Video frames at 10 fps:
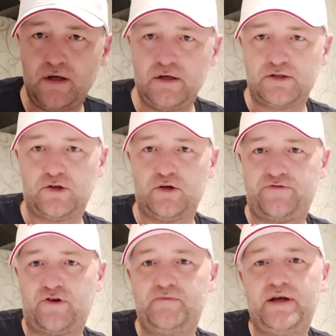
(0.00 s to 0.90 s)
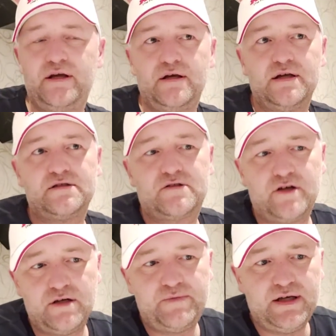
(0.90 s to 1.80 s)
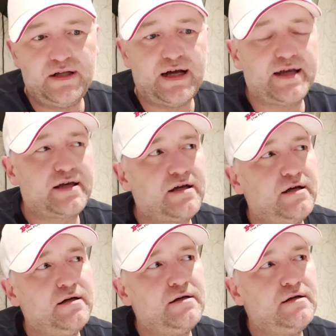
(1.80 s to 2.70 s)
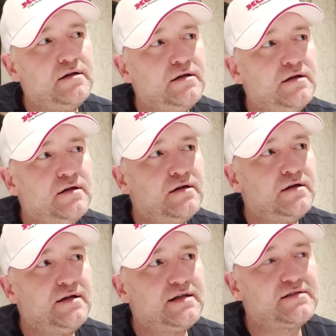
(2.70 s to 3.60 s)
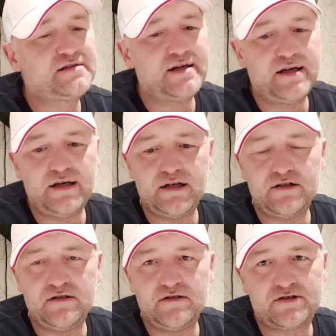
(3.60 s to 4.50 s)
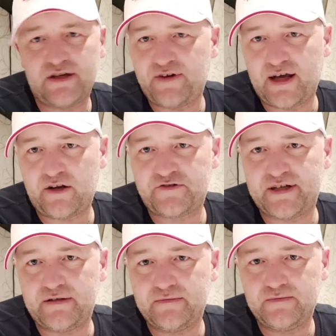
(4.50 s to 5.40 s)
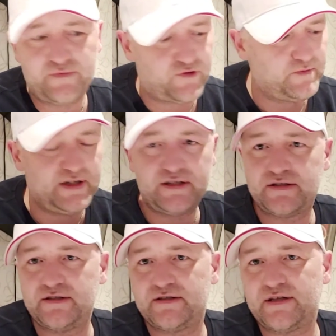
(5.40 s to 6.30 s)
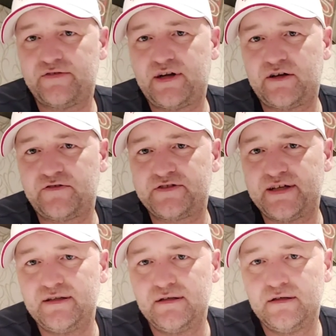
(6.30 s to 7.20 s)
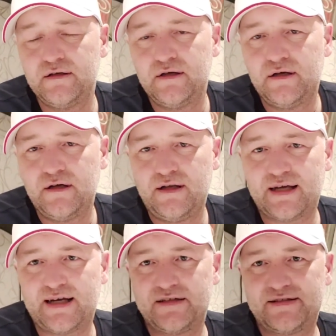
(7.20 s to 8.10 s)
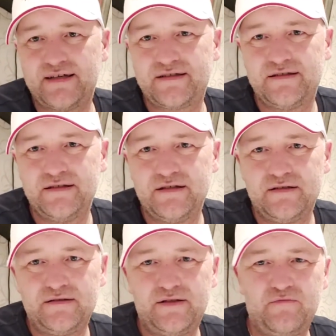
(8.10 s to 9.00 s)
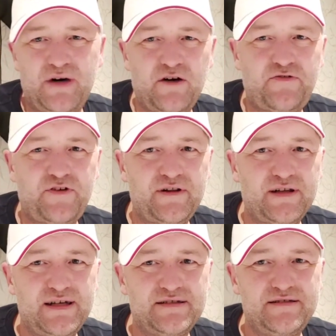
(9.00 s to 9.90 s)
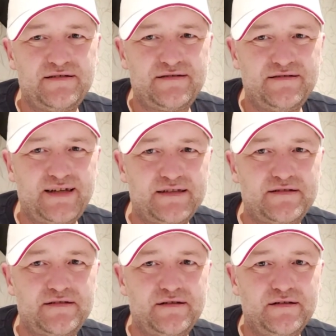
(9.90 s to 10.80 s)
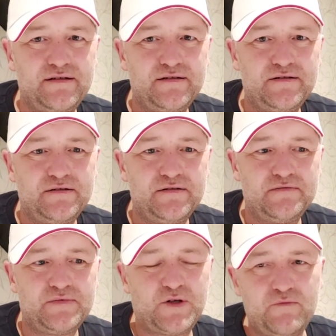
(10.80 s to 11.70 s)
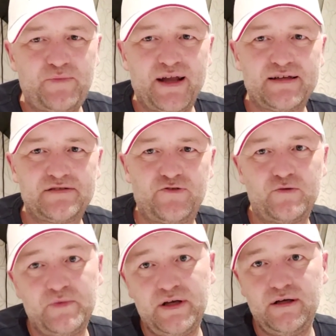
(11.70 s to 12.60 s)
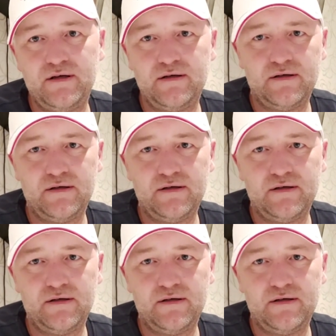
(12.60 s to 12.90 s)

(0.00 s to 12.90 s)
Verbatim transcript: So for me, it's gonna be like, let's say, 7 out of 10. For me, this is a 7 out of 10. Like I said, the mouthfeel isn't that complex for me.